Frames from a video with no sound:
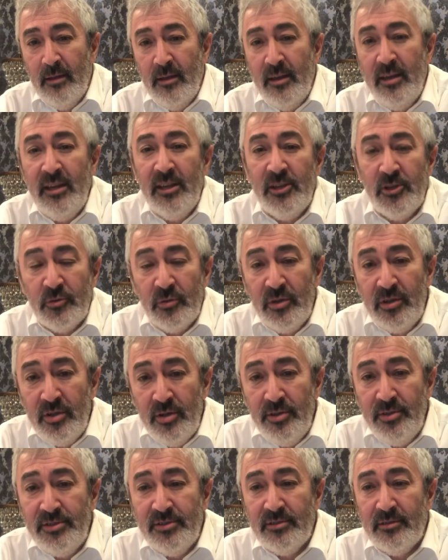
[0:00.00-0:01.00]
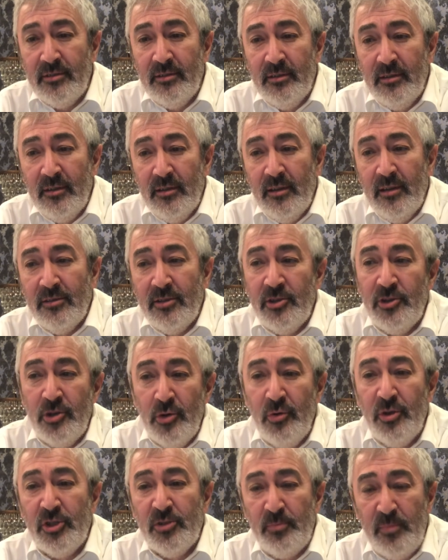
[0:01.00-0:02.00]
he introduced the
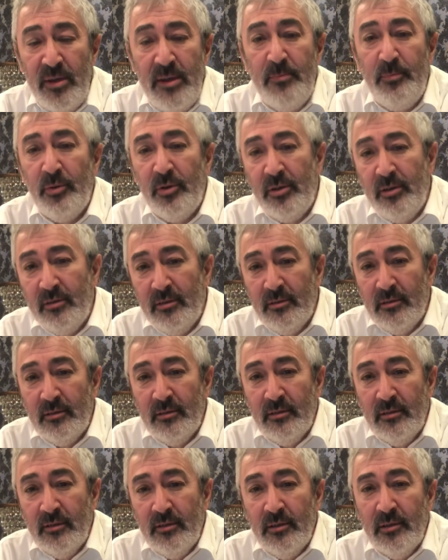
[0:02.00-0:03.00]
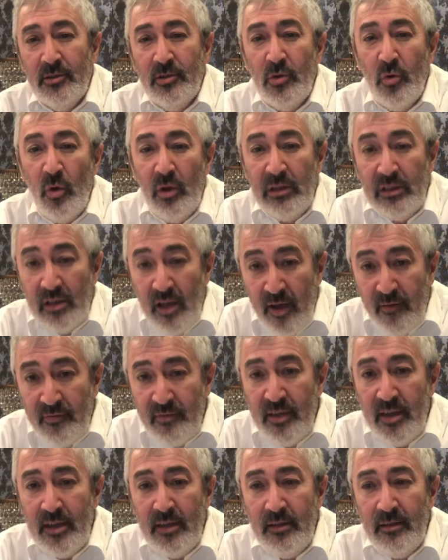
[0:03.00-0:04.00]
Jewish people to a
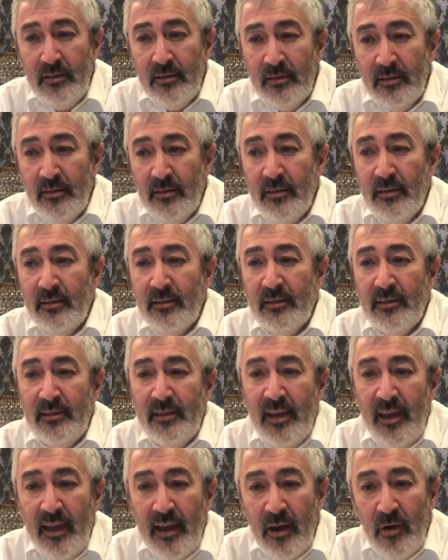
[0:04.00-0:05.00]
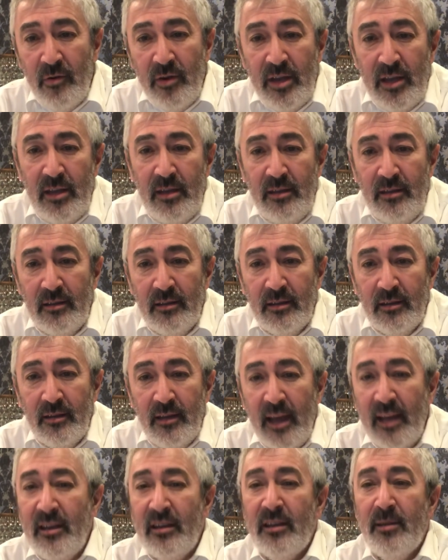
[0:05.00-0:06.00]
loving, caring,
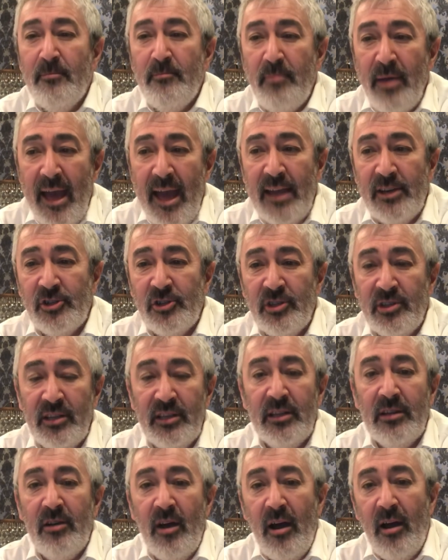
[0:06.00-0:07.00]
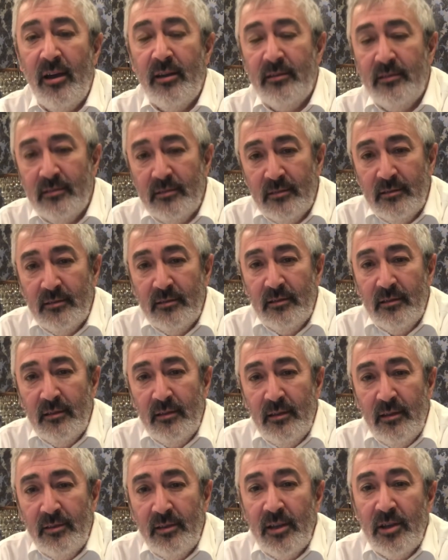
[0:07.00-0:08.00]
and compassionate God,
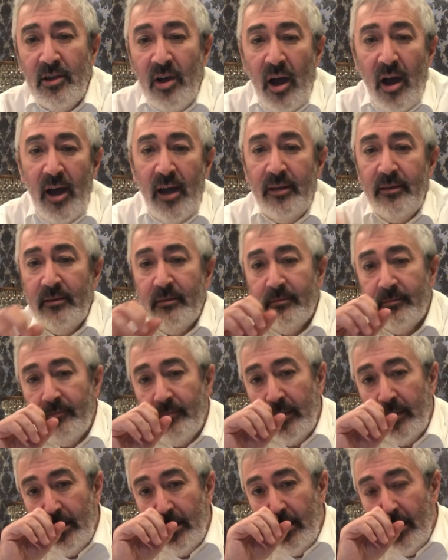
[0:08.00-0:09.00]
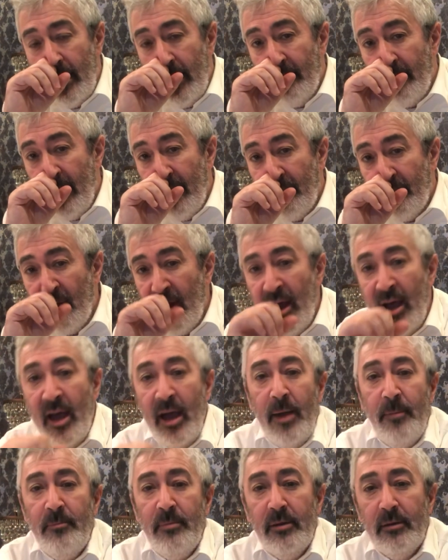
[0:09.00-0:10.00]
the God of
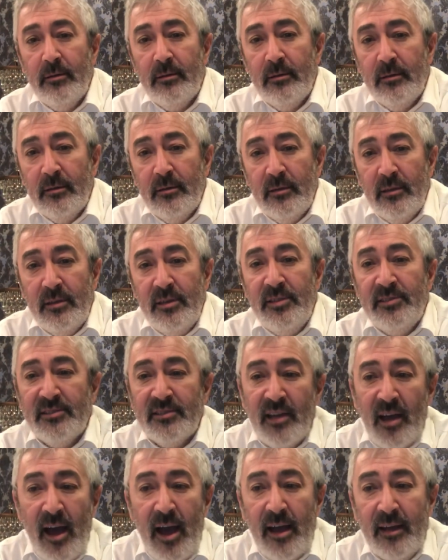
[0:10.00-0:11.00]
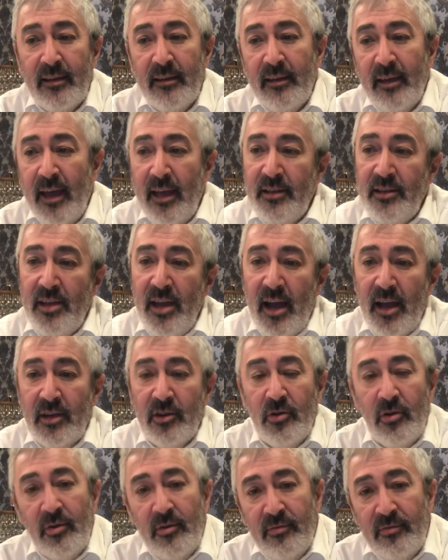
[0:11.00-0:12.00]
Abraham, Yitzchak, and
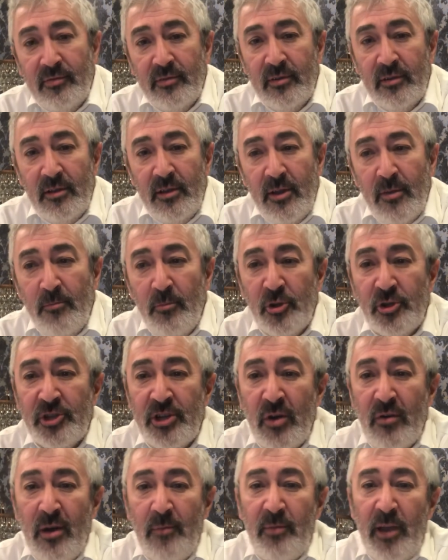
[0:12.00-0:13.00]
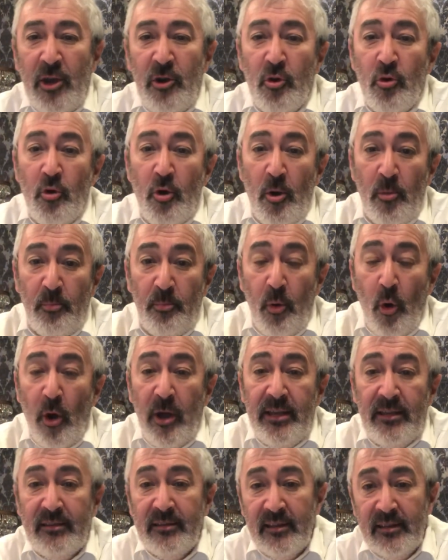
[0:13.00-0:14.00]
Yaakov. Moshe Rabbeinu
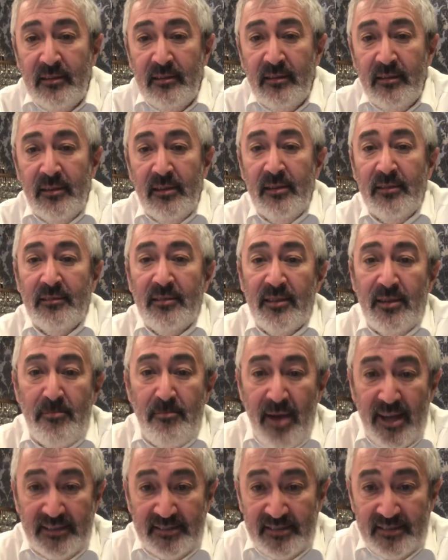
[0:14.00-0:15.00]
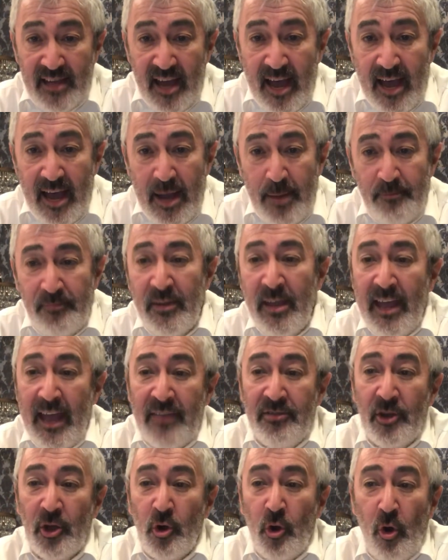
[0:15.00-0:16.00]
pointed to the matzah
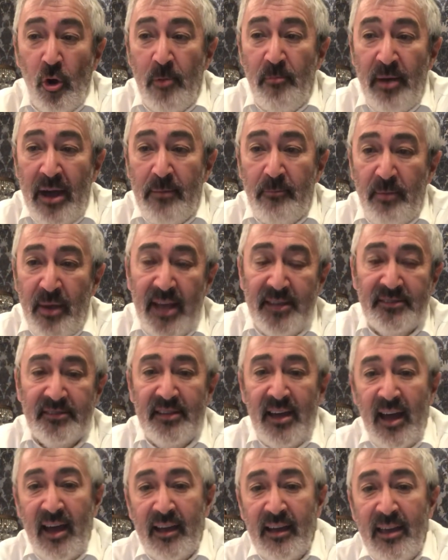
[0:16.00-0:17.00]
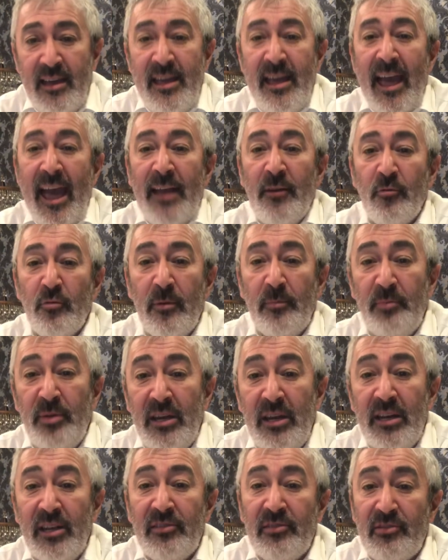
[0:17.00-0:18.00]
and the Korban Pesach and
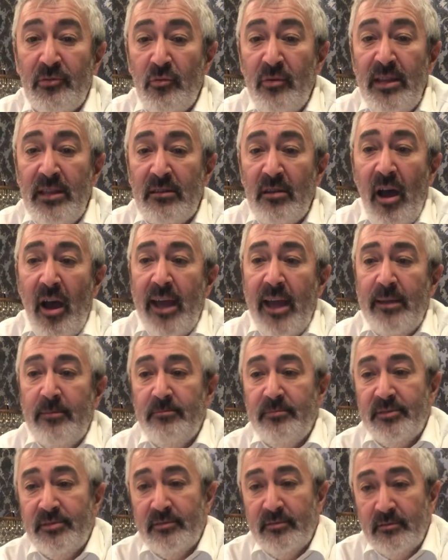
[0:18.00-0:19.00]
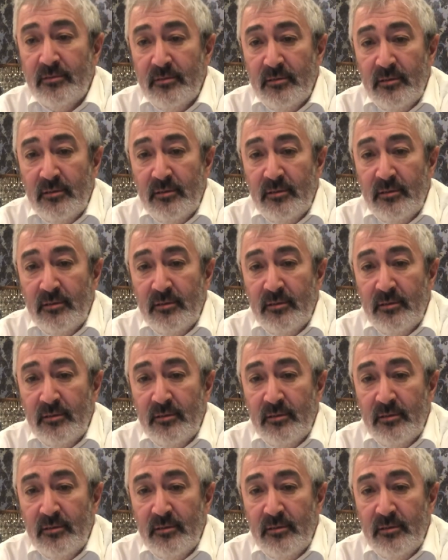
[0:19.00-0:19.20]
repeated 3 times,